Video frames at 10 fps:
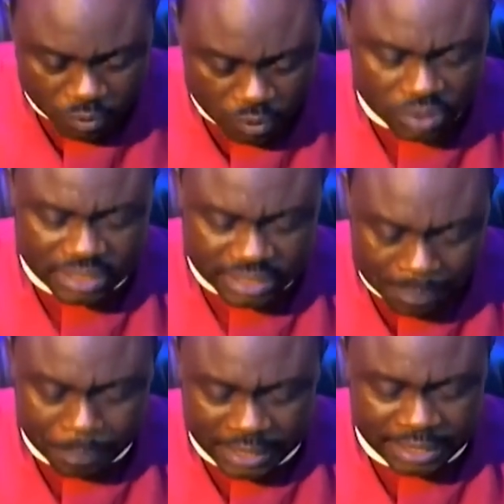God step
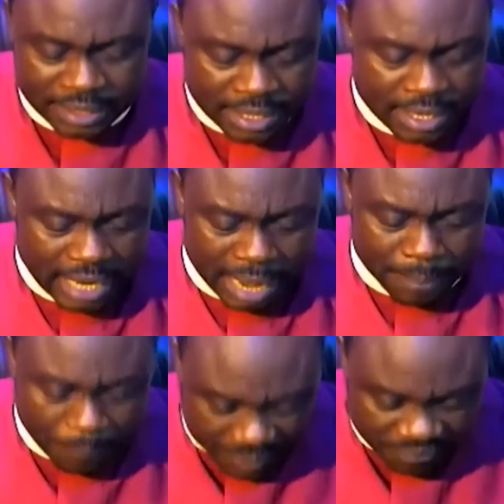in and
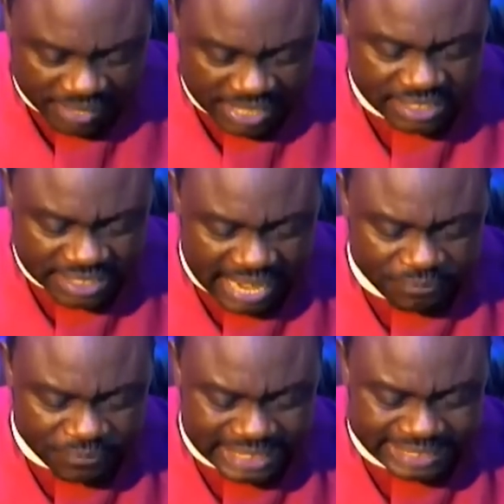prevent
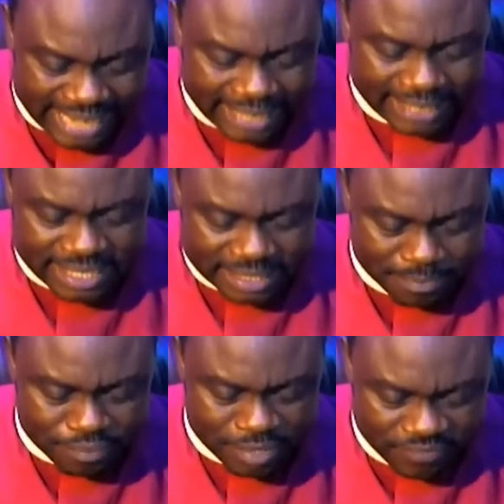every darkness and
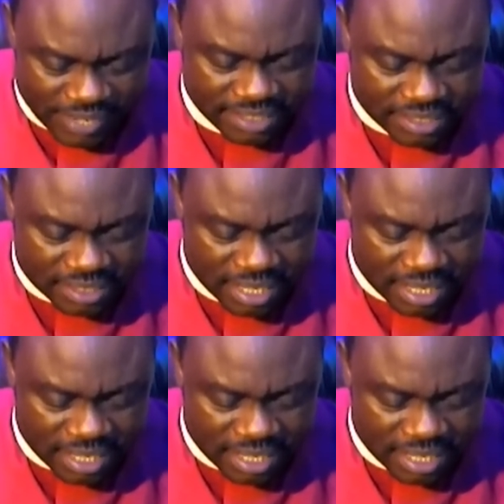prevent